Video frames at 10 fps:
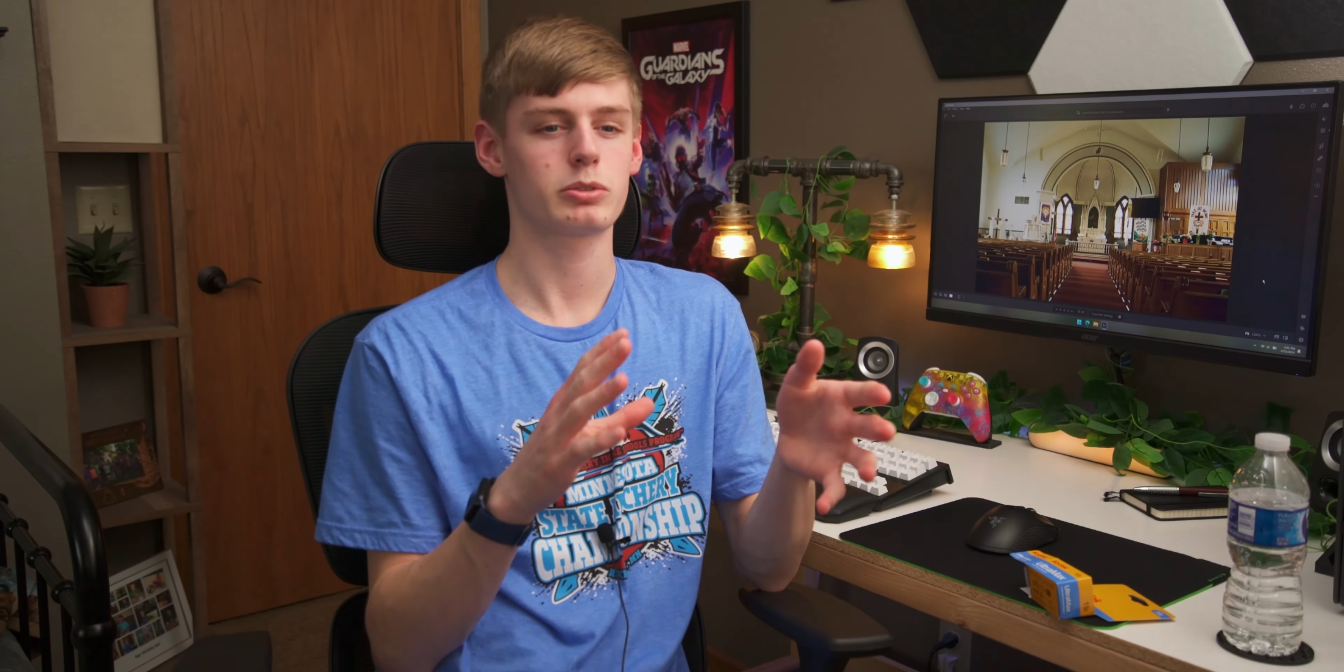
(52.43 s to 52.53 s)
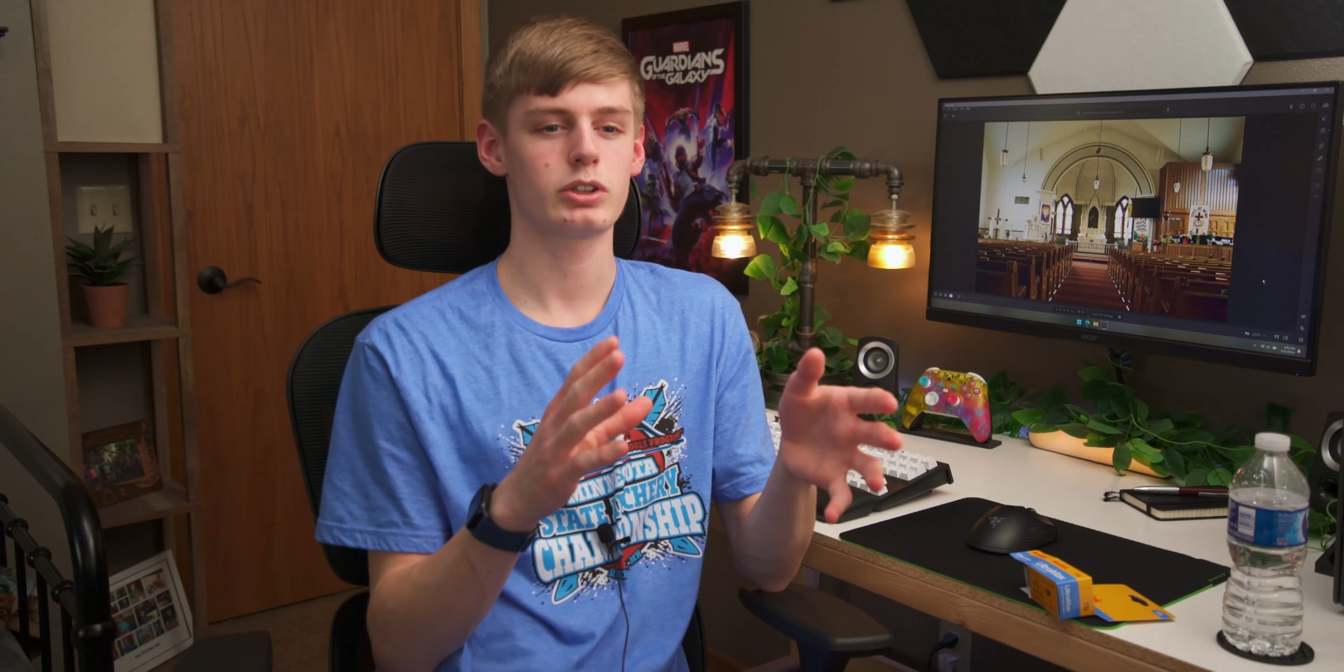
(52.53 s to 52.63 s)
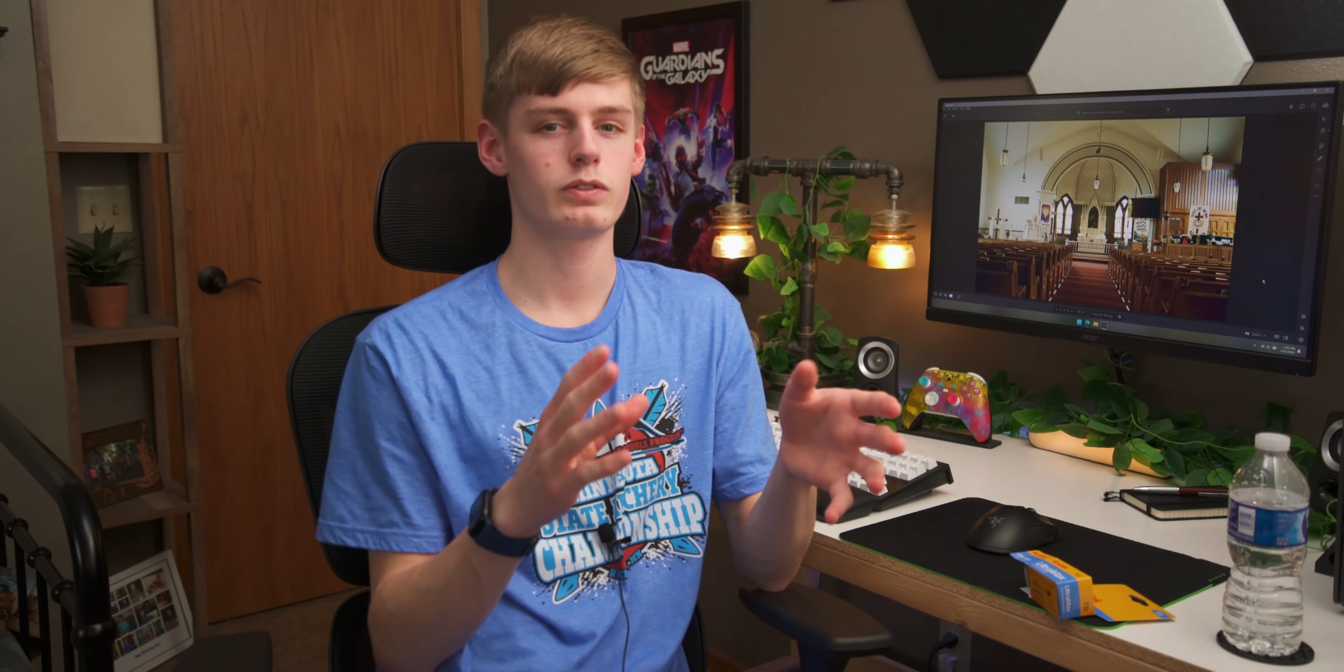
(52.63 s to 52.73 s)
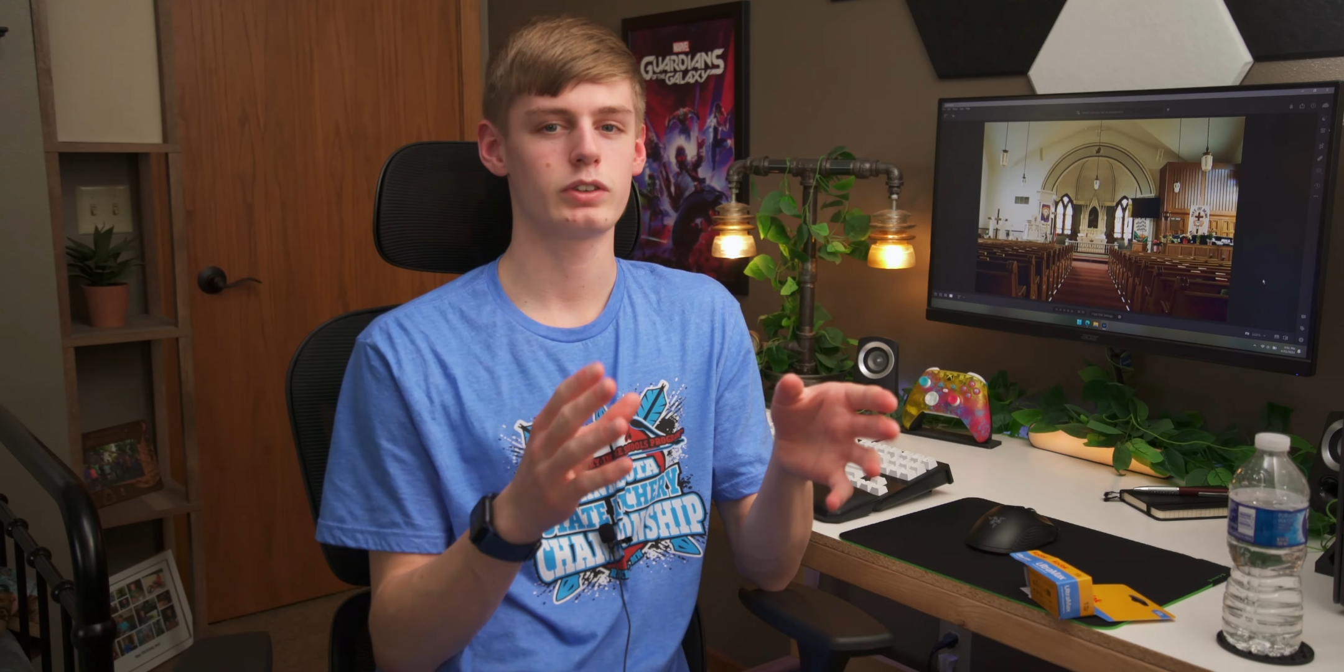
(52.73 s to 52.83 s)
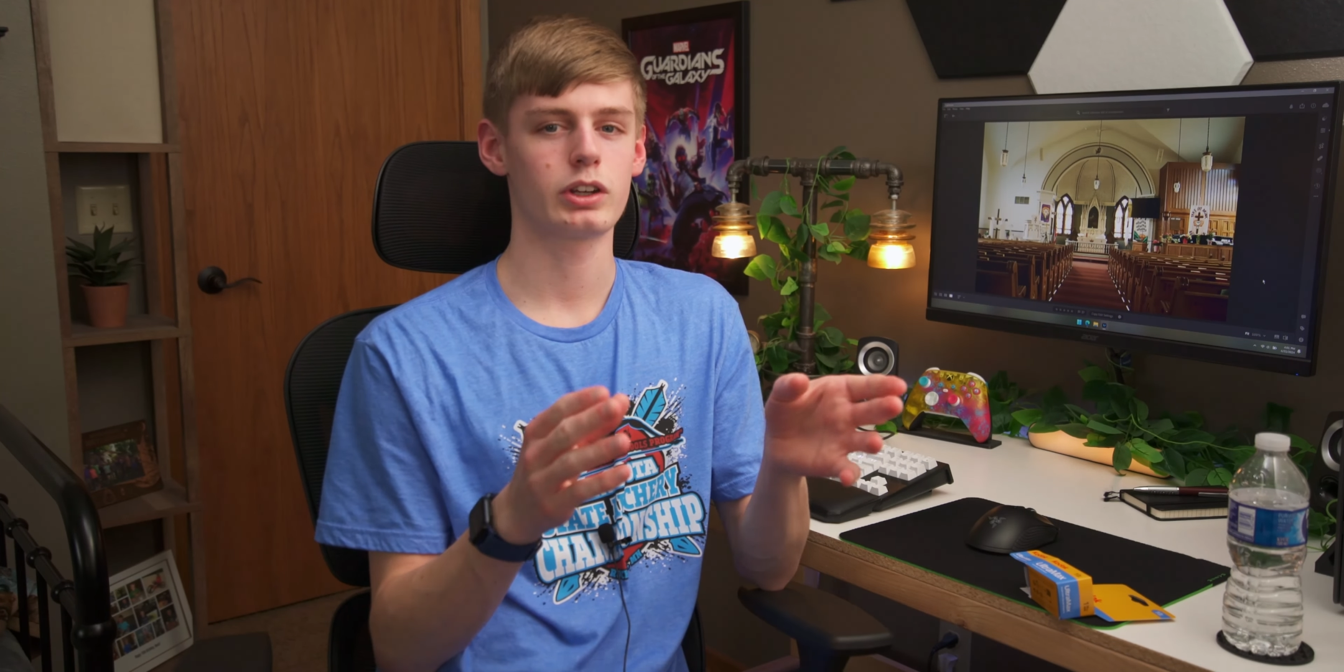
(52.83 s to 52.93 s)

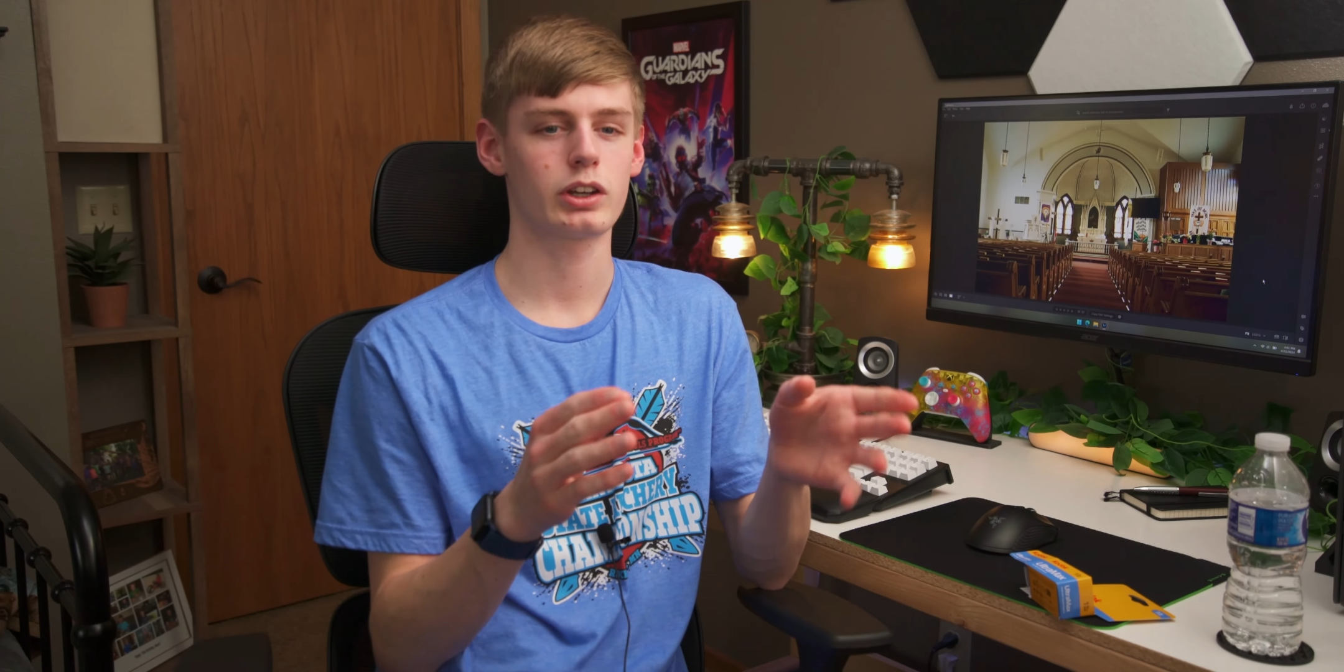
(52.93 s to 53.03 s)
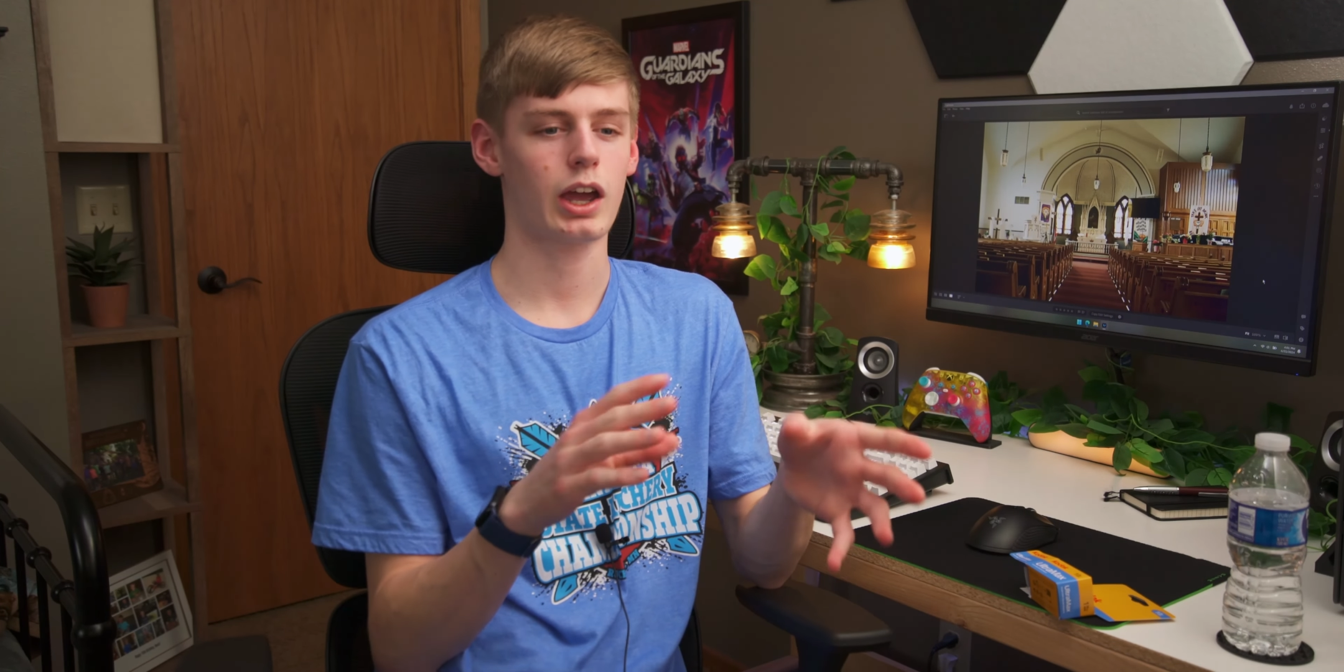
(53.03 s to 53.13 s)
leaving a